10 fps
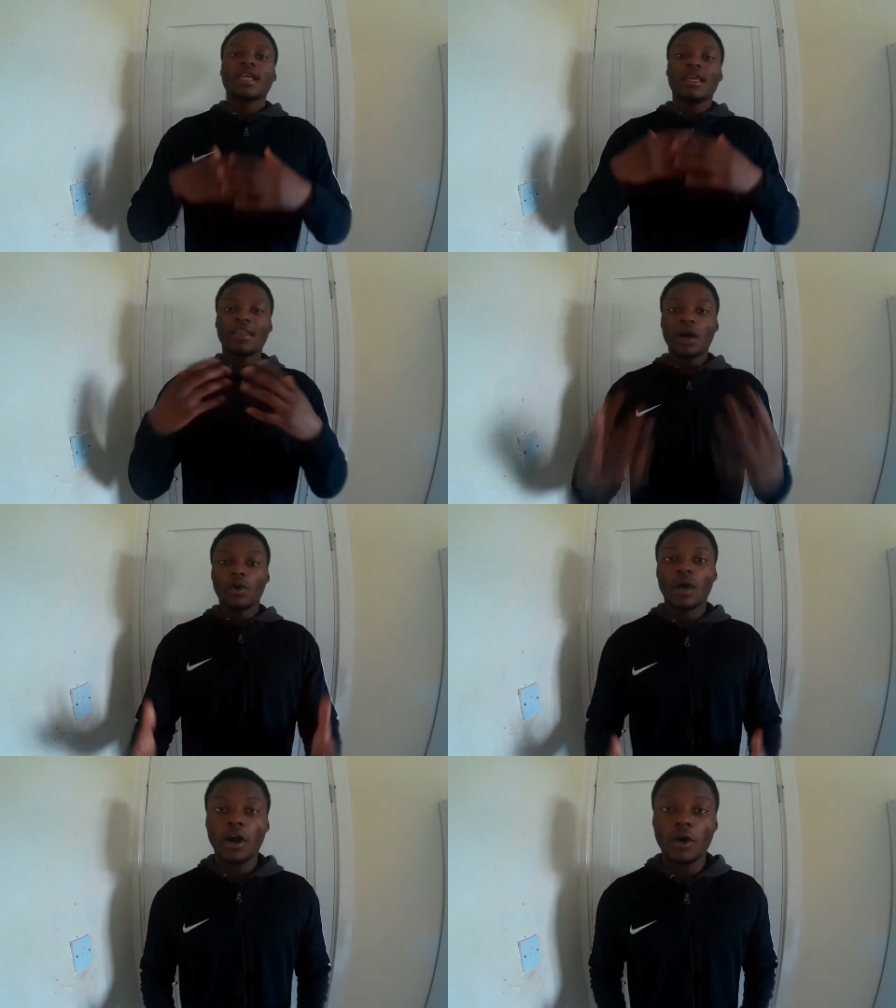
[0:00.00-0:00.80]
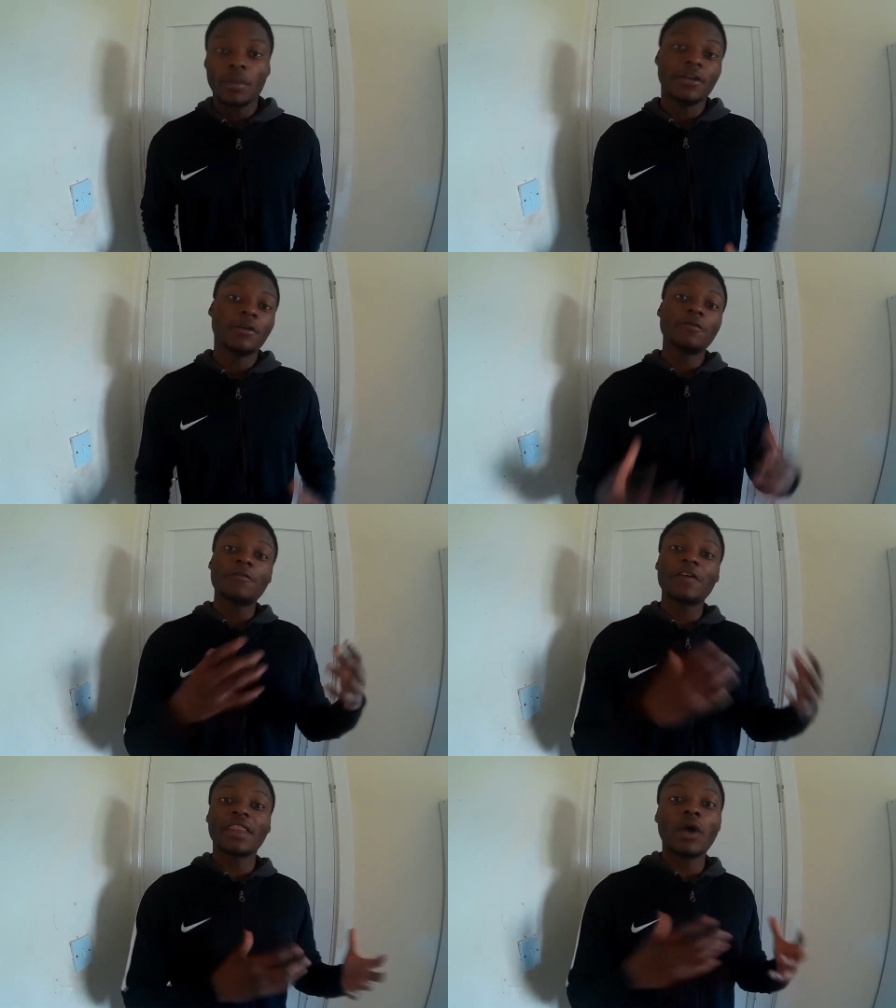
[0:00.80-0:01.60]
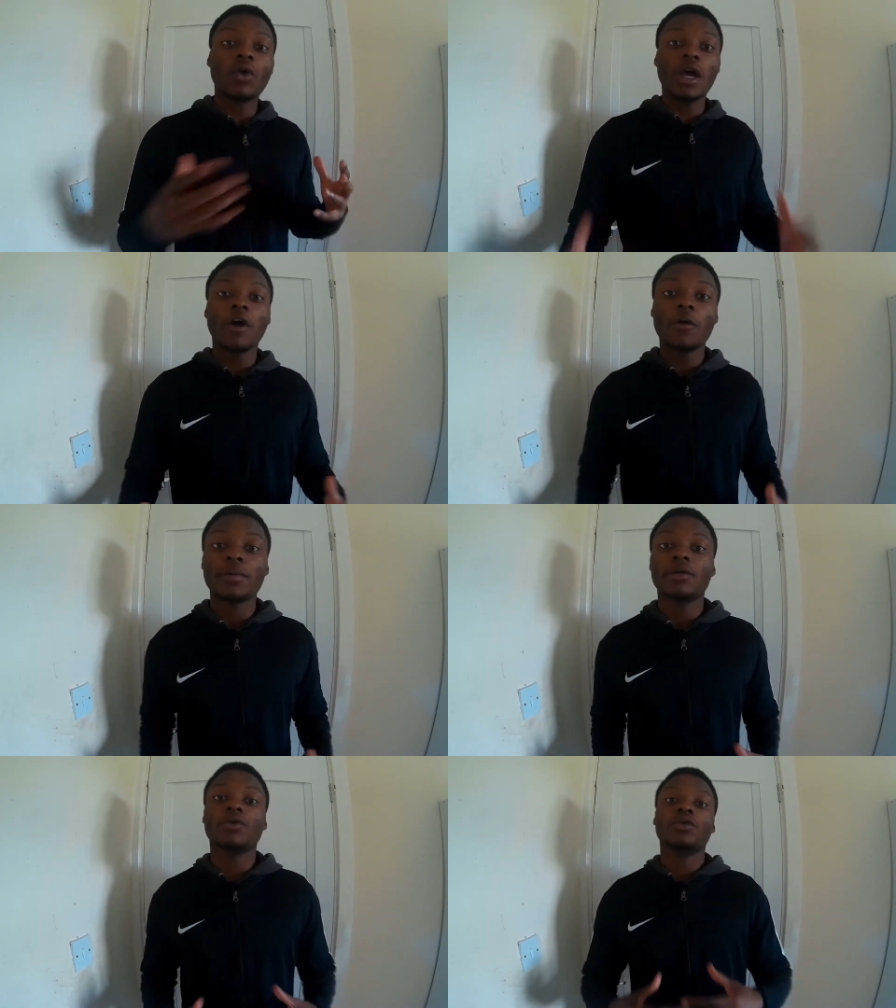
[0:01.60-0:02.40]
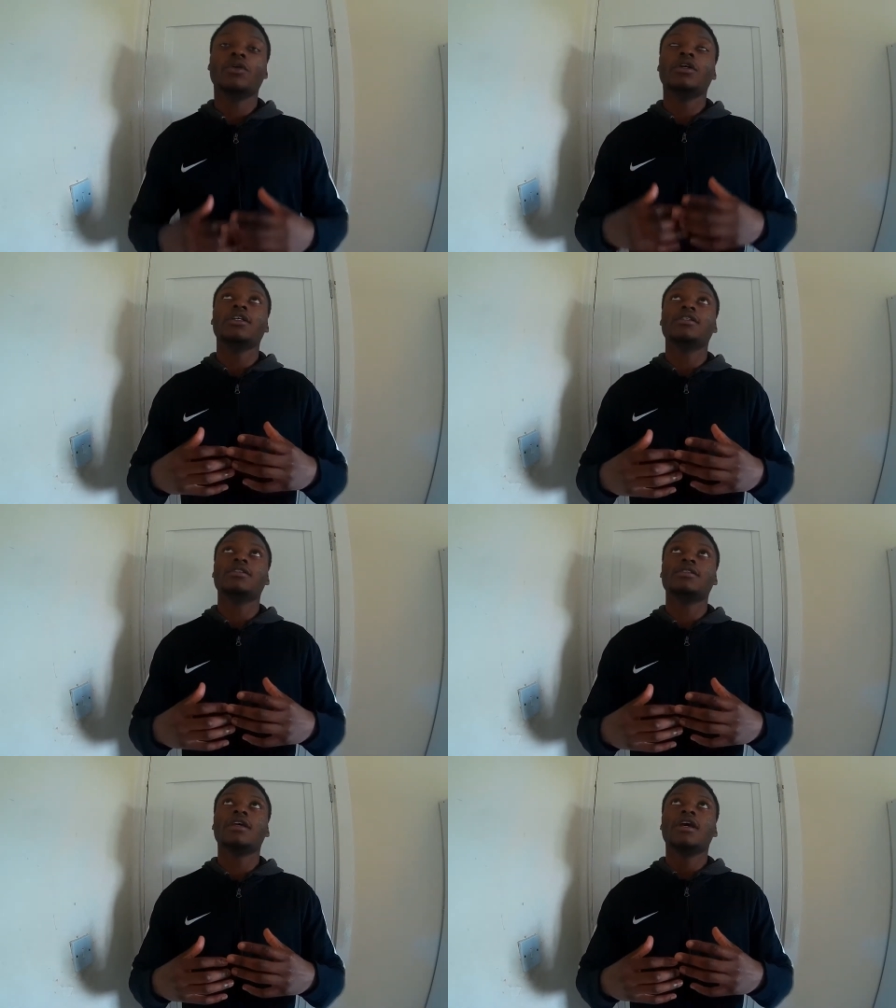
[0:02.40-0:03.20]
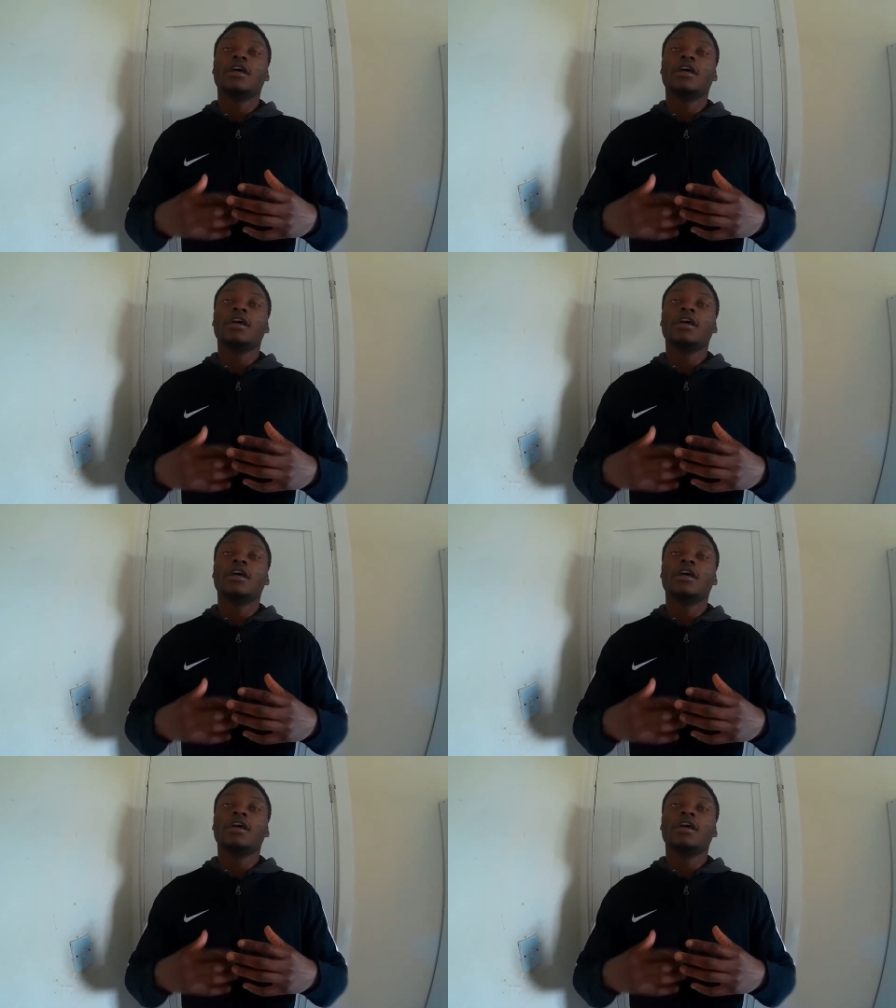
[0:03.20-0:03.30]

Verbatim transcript: And that will help. Another thing that will help it will, is